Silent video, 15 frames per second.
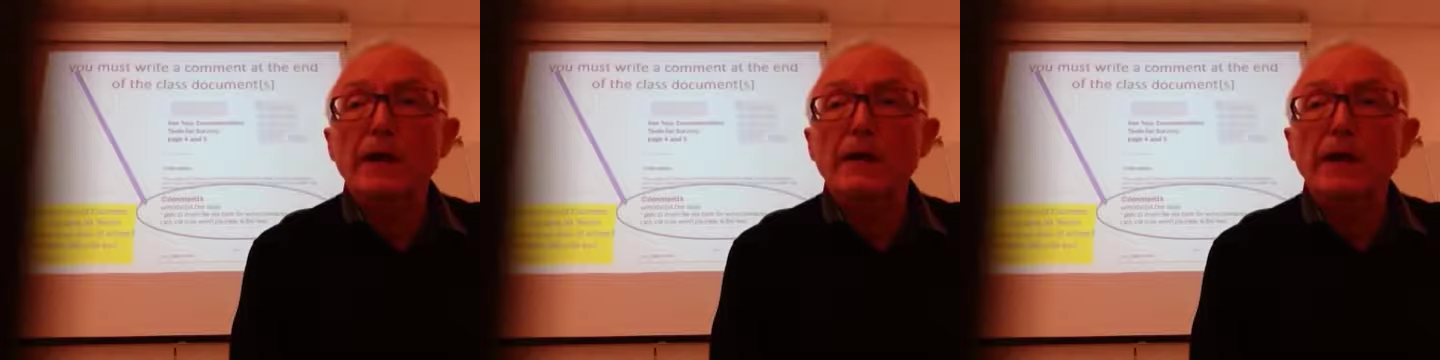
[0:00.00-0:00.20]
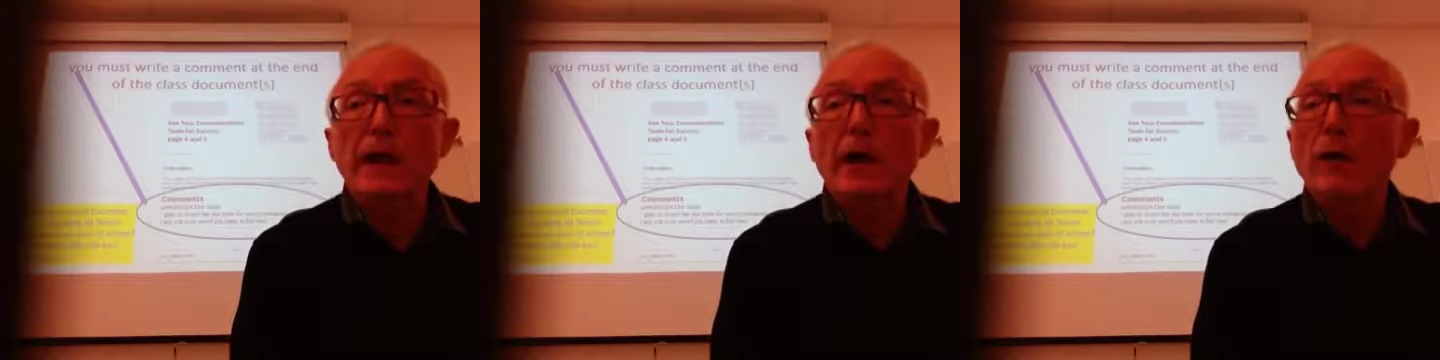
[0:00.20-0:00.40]

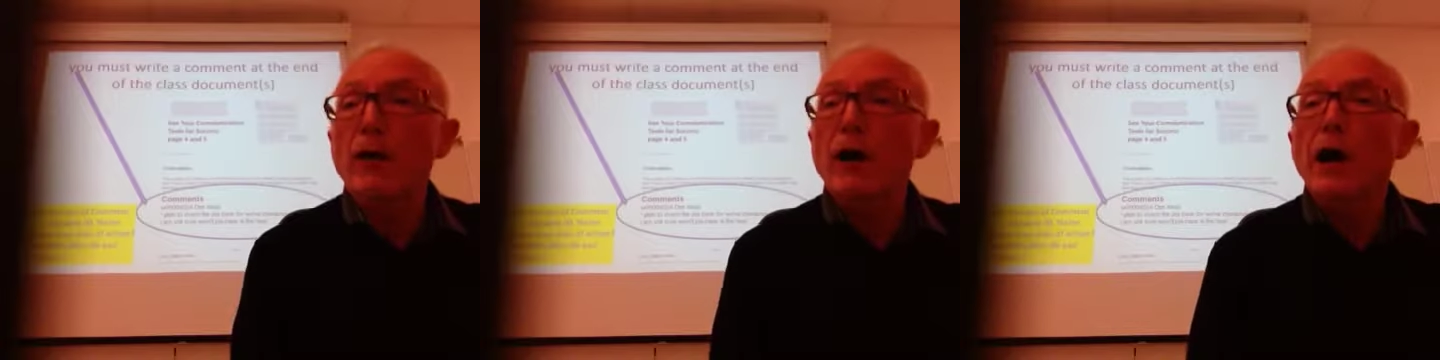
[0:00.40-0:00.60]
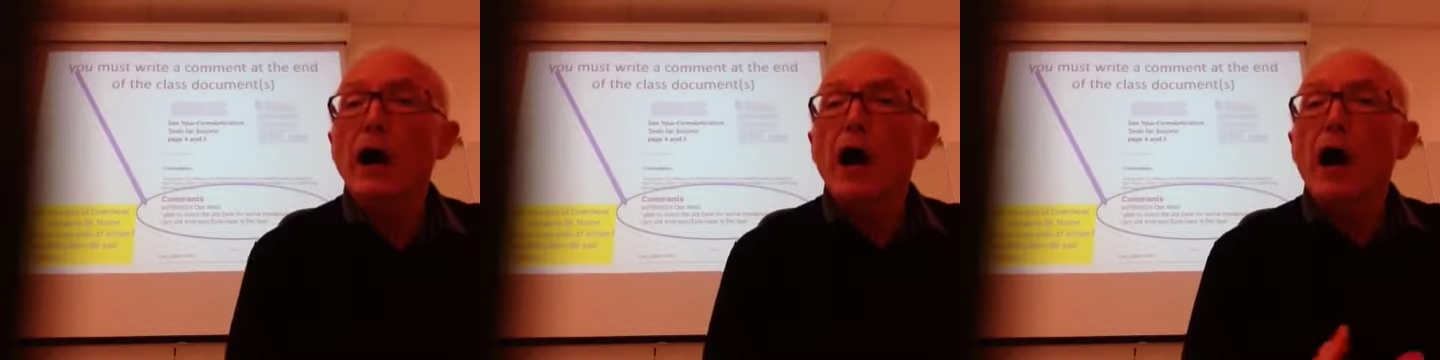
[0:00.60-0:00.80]
Now,
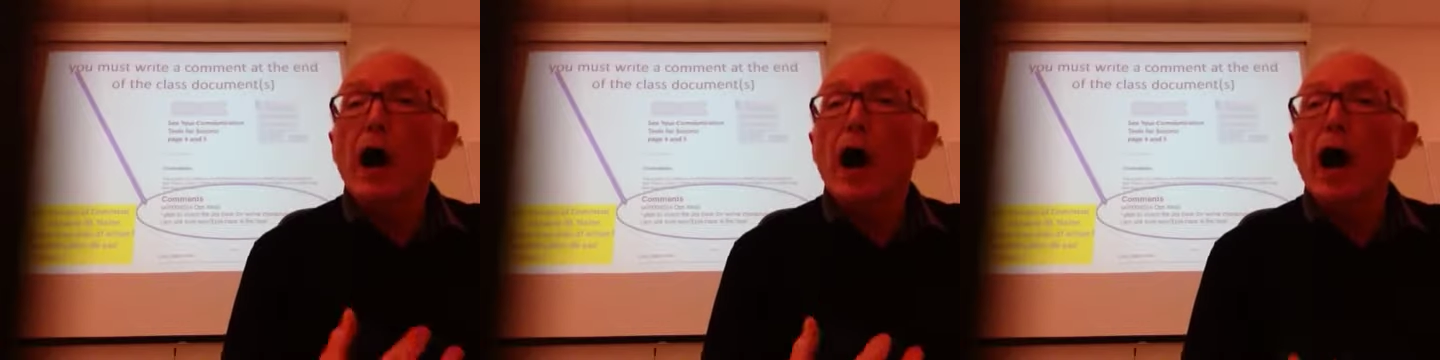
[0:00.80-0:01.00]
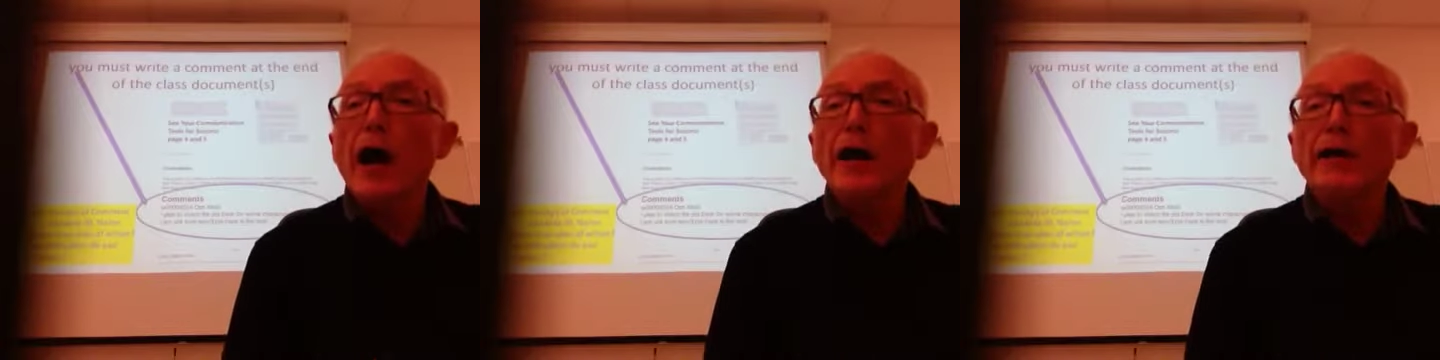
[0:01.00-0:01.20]

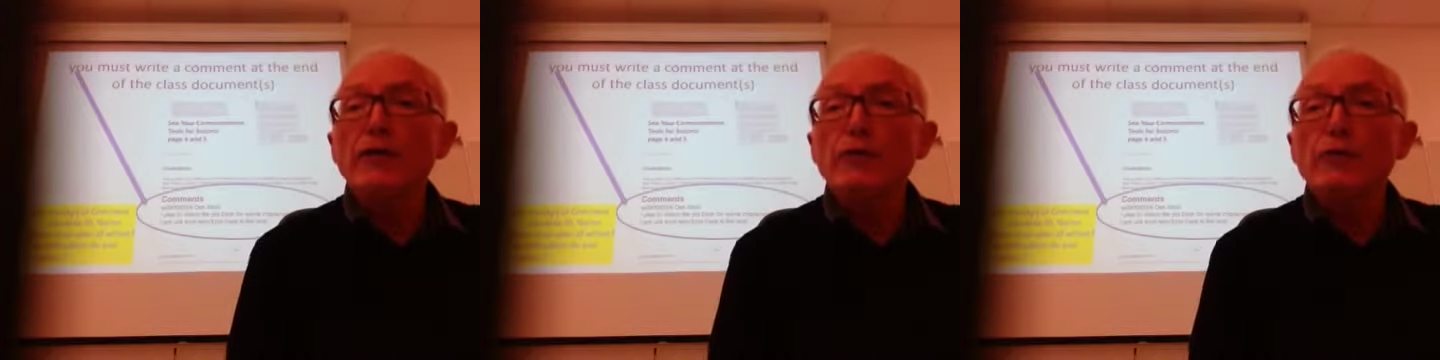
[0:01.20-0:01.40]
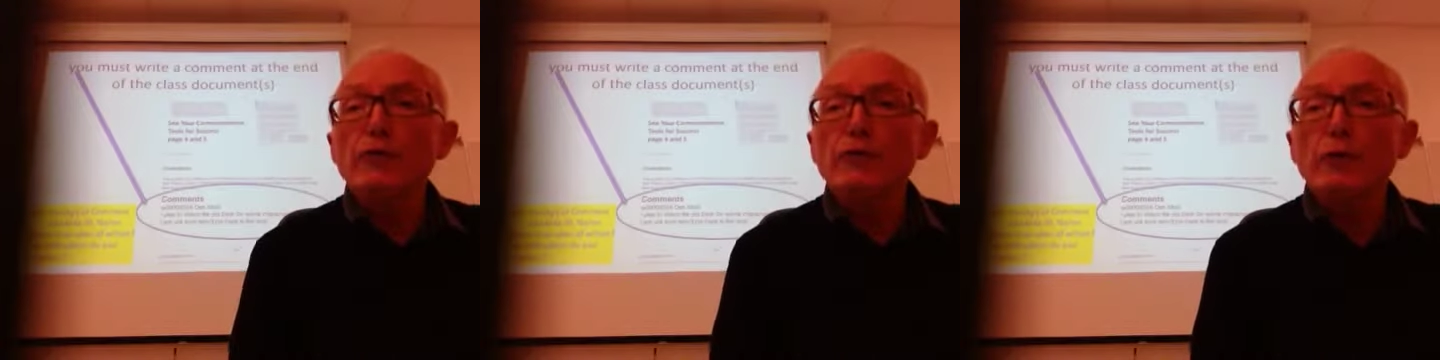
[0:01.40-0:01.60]
I
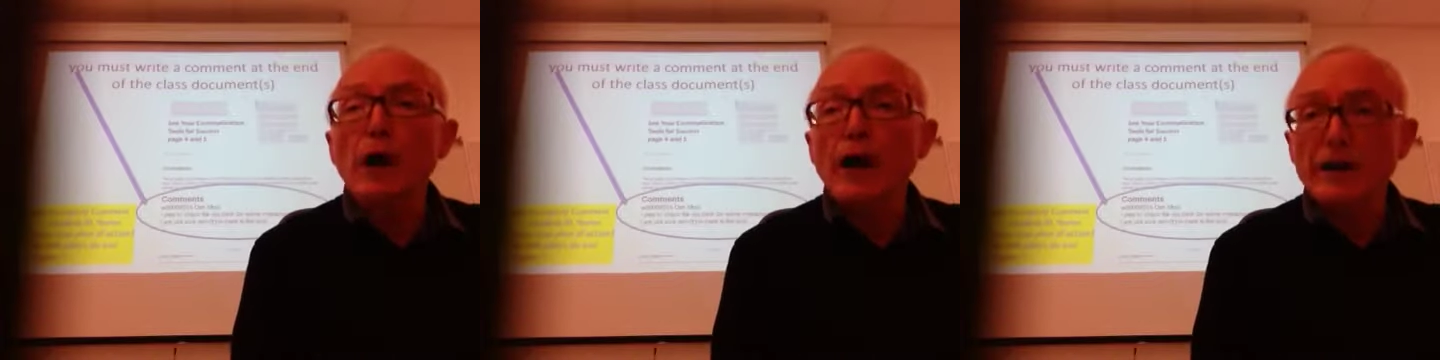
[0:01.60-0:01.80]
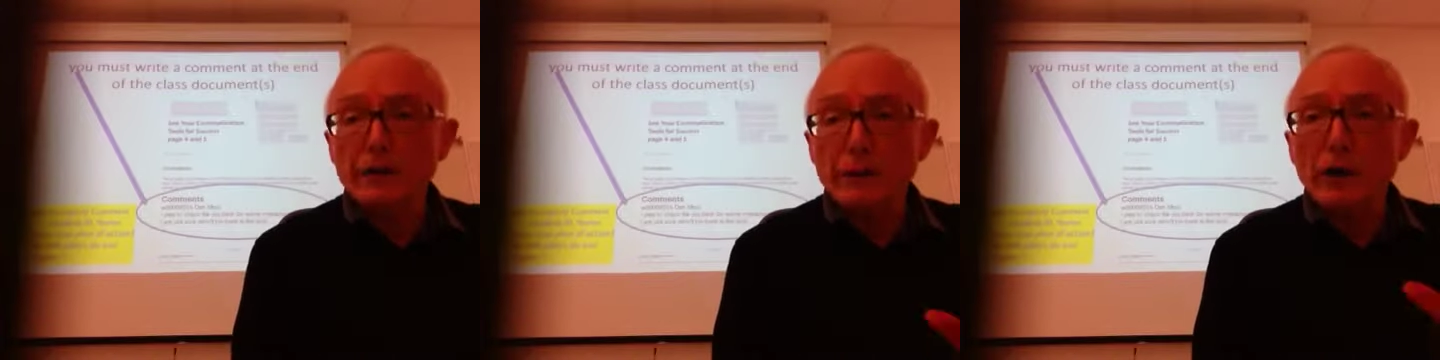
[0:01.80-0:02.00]

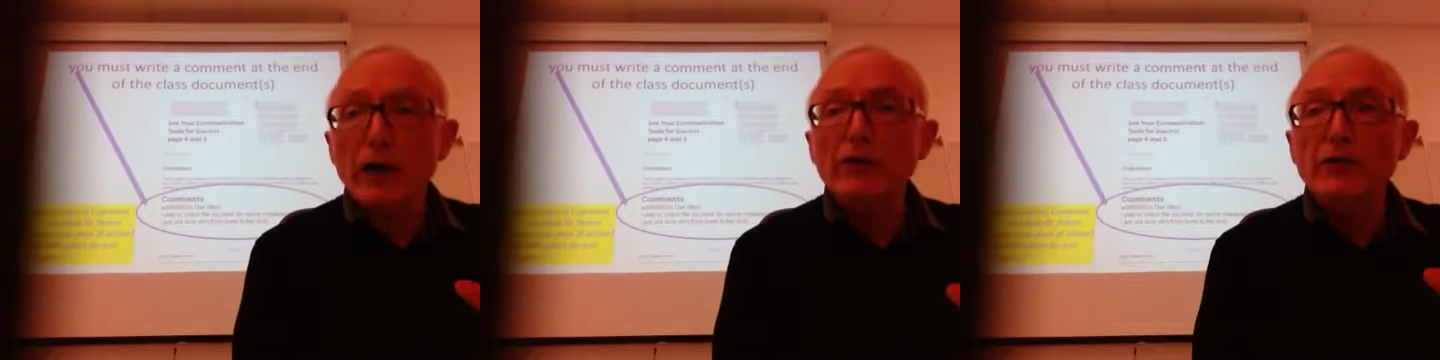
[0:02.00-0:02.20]
all